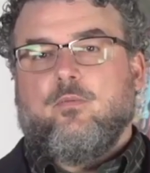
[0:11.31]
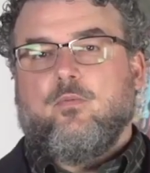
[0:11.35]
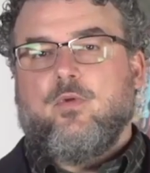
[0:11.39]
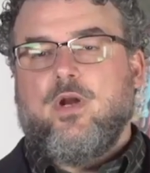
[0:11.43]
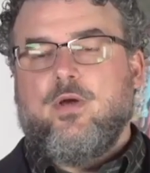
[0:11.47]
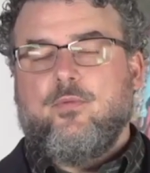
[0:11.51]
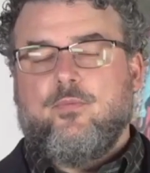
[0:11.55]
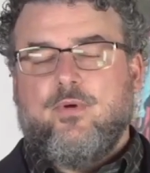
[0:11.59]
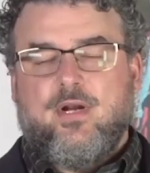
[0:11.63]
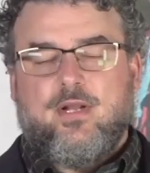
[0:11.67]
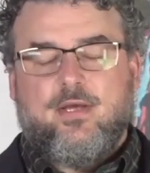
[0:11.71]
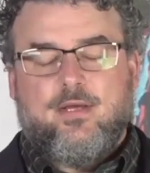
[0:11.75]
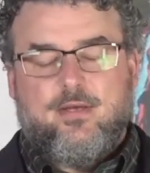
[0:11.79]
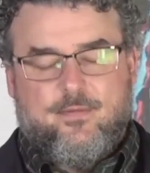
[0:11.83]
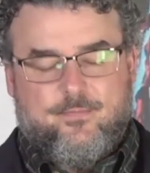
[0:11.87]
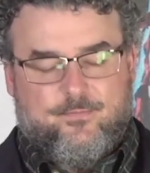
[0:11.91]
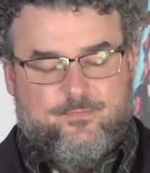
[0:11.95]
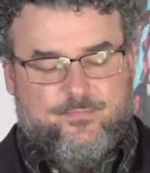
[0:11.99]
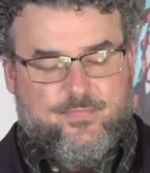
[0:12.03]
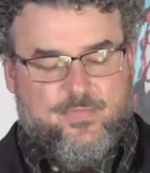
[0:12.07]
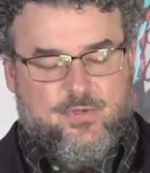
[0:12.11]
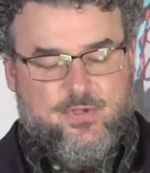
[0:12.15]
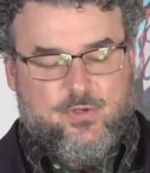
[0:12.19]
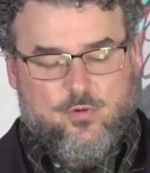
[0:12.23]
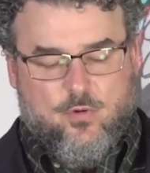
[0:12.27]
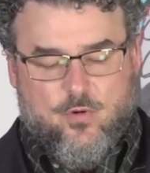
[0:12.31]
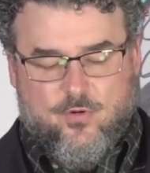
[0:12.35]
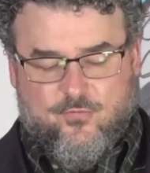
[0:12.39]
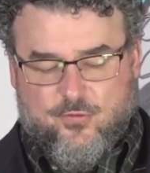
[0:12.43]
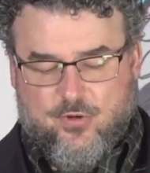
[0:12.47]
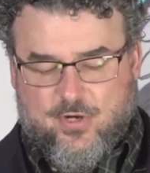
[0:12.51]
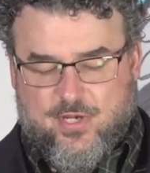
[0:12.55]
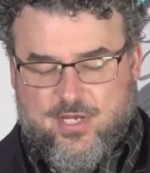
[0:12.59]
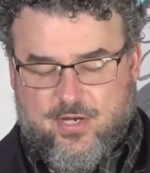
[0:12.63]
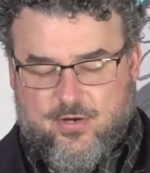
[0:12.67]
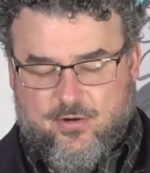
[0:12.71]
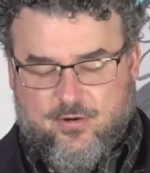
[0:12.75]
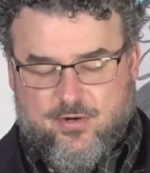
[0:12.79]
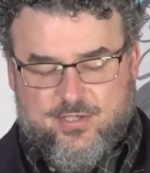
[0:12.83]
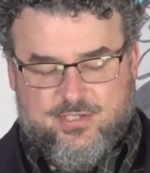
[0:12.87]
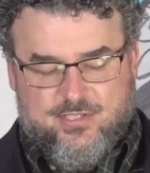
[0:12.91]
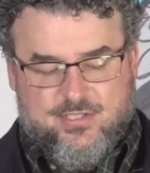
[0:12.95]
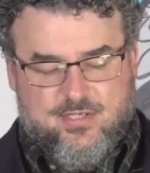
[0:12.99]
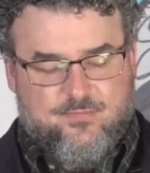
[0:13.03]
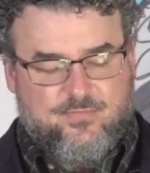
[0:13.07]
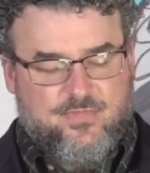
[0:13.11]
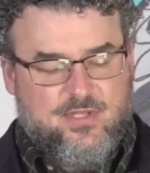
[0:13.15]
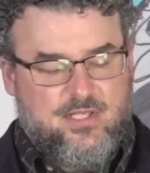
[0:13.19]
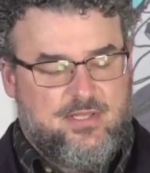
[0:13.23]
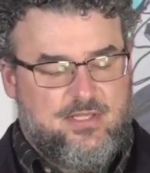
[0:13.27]
what I want to go over here is
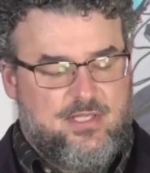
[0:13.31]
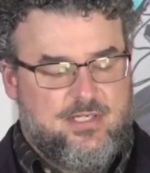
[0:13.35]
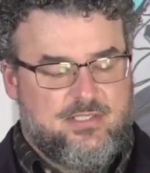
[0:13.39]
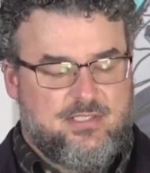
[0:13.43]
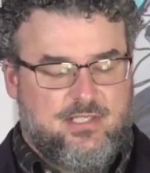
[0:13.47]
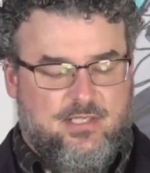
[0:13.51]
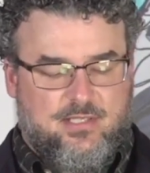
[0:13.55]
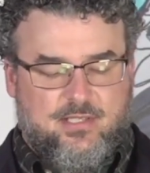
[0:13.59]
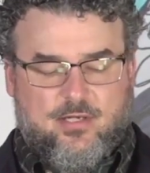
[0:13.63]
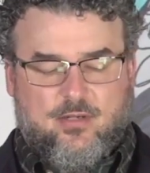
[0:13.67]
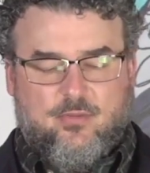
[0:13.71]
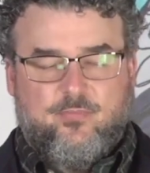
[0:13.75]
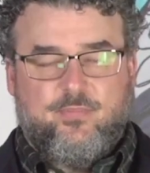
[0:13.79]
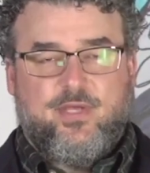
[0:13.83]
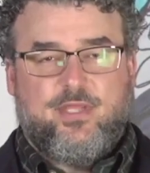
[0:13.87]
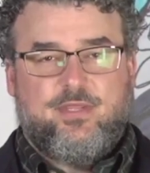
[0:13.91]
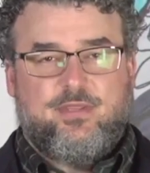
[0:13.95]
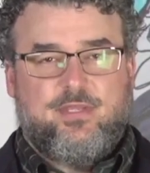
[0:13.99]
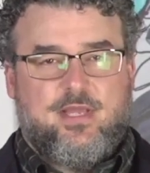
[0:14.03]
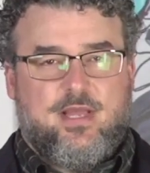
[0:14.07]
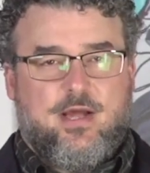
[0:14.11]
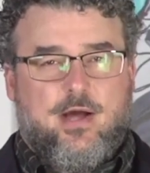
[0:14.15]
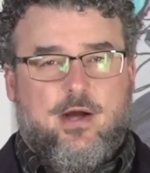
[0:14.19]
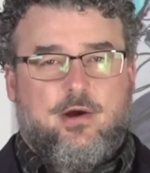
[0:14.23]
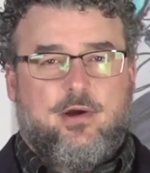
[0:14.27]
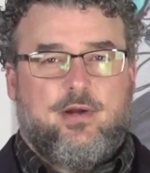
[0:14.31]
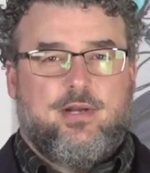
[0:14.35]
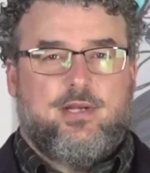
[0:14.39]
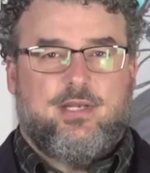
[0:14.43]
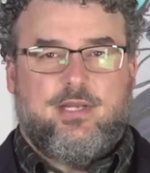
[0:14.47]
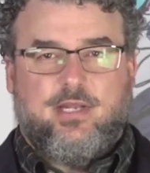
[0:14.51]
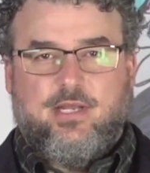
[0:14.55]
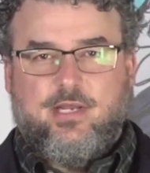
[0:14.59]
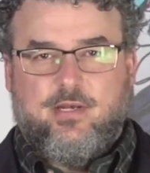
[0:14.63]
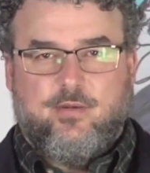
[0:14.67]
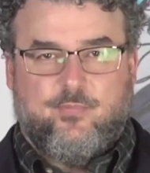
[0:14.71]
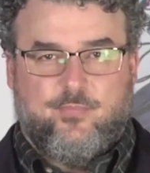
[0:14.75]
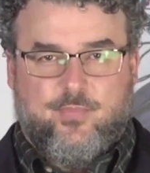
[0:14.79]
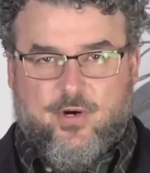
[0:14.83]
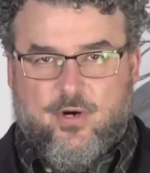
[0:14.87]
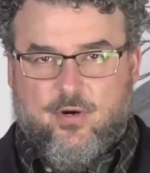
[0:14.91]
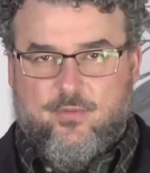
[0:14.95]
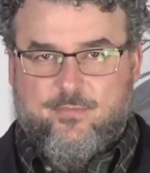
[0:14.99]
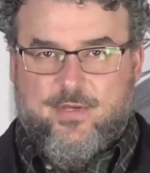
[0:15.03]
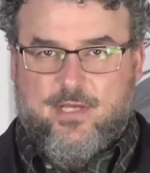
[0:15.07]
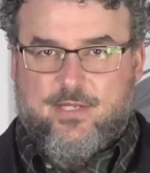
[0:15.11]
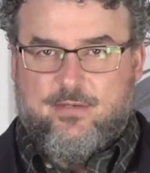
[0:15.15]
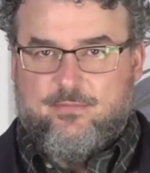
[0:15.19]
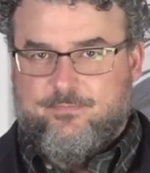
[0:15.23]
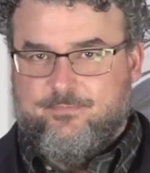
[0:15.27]
something that's a little bit in the R&D
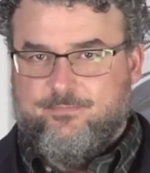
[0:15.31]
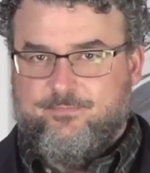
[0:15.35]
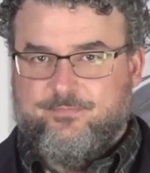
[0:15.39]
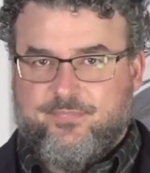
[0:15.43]
department.